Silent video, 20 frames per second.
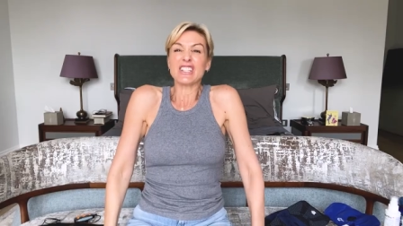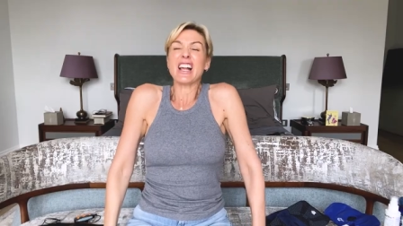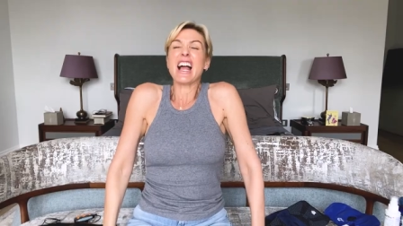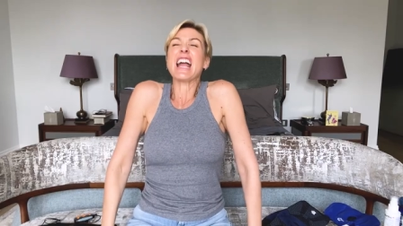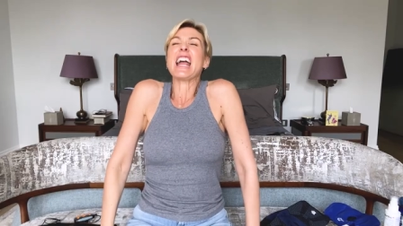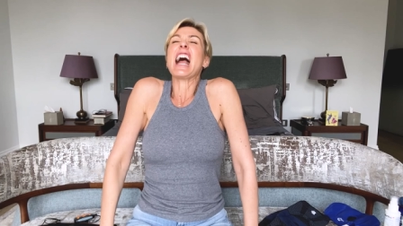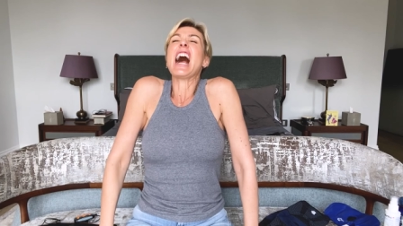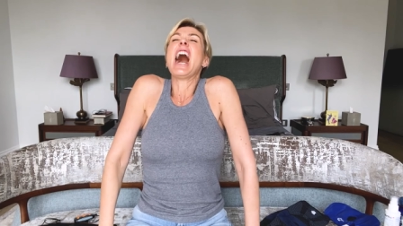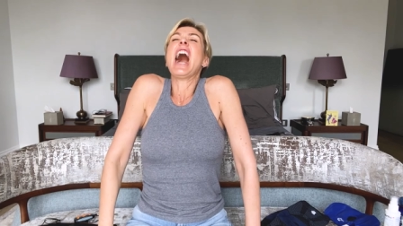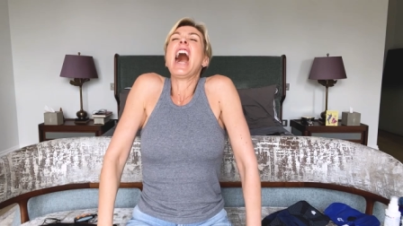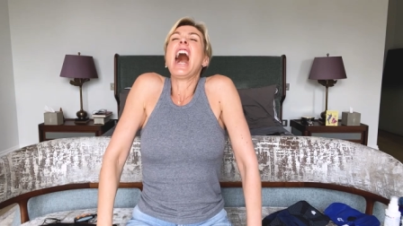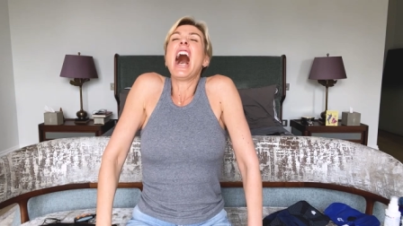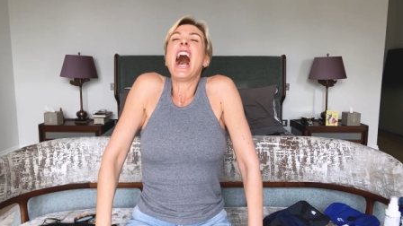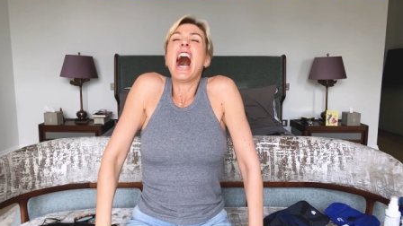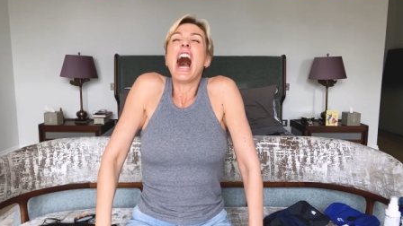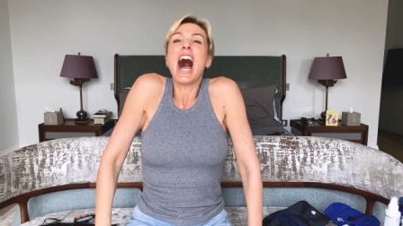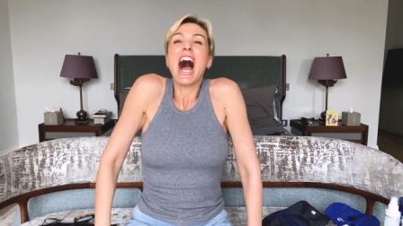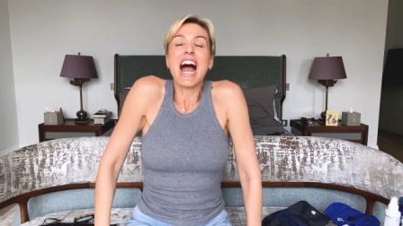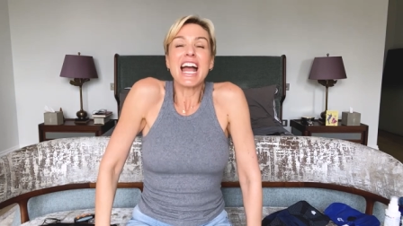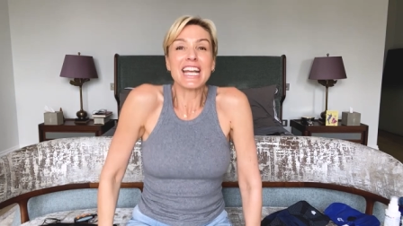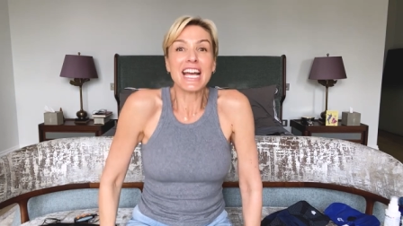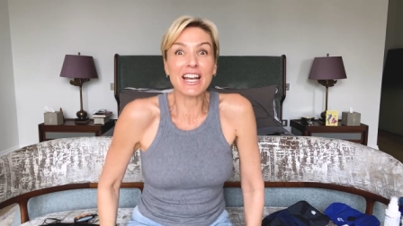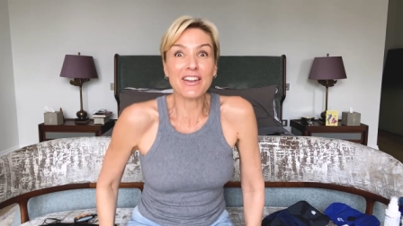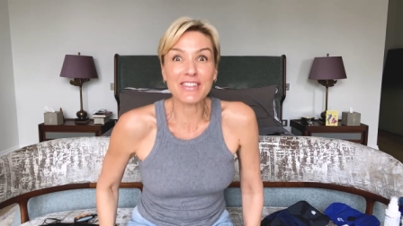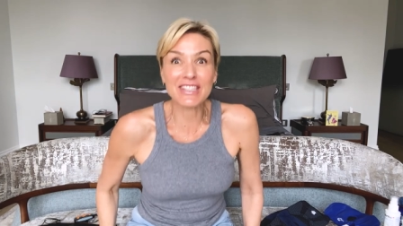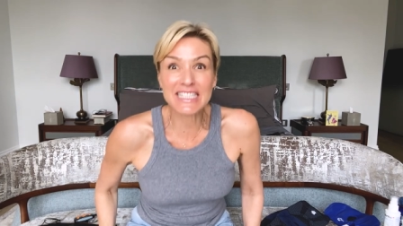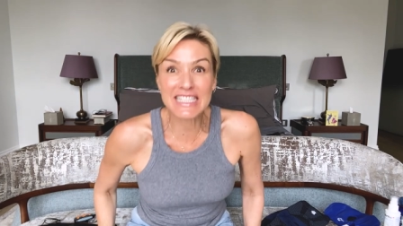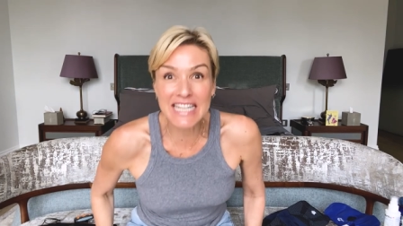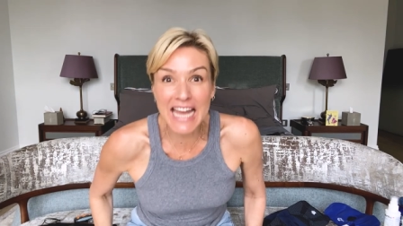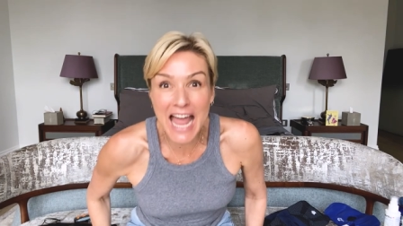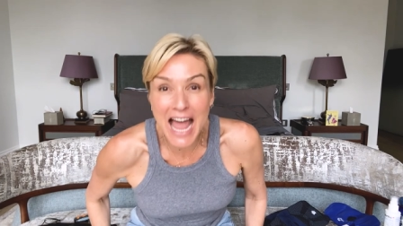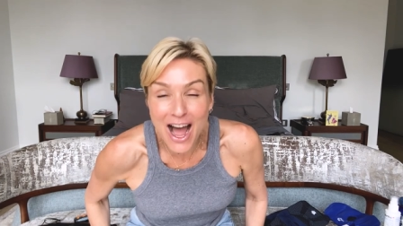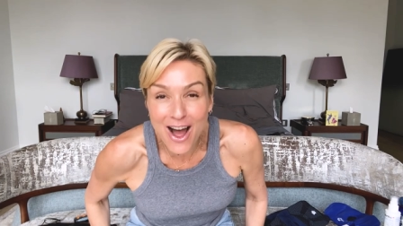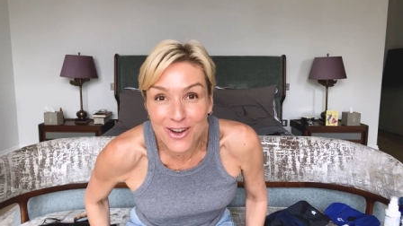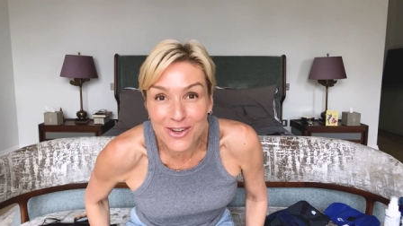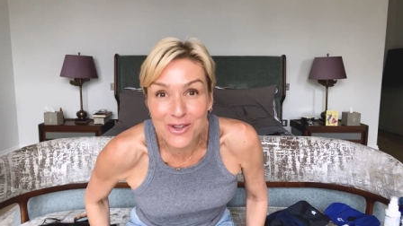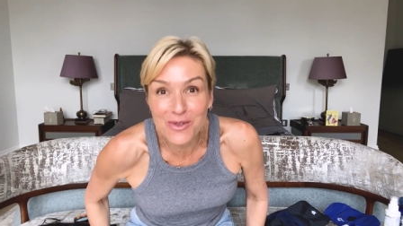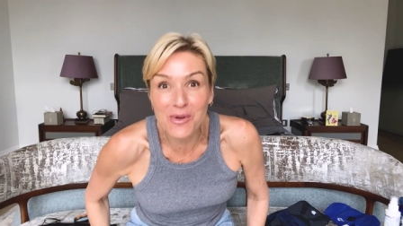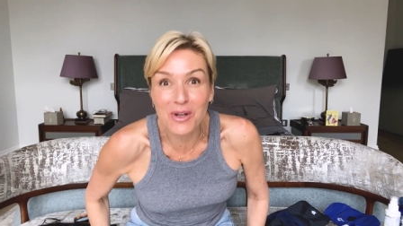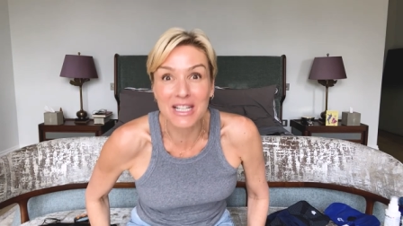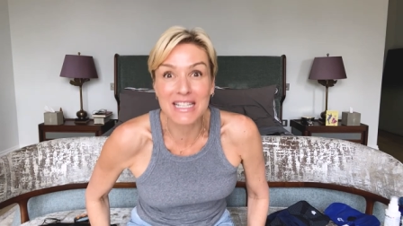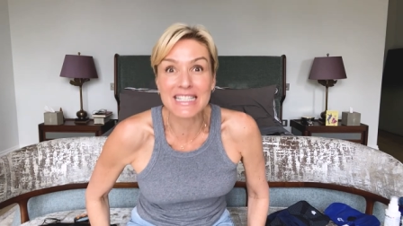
was like, I can't even tell you what